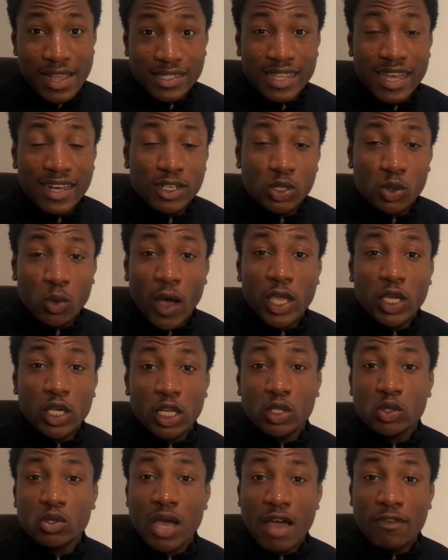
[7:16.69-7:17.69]
That is why you need
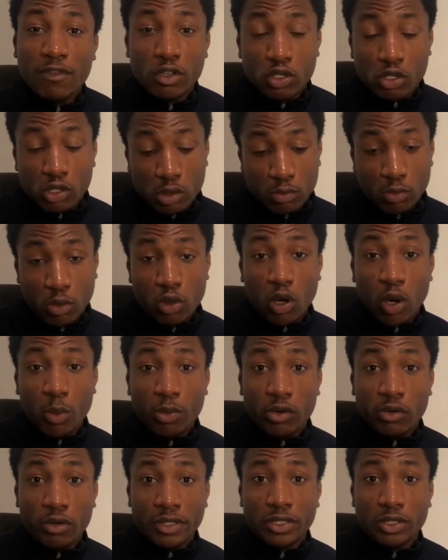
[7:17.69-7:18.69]
to have a smooth
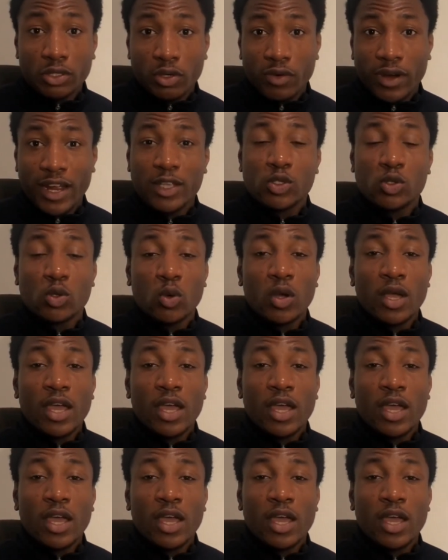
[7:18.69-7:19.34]
operation, right? So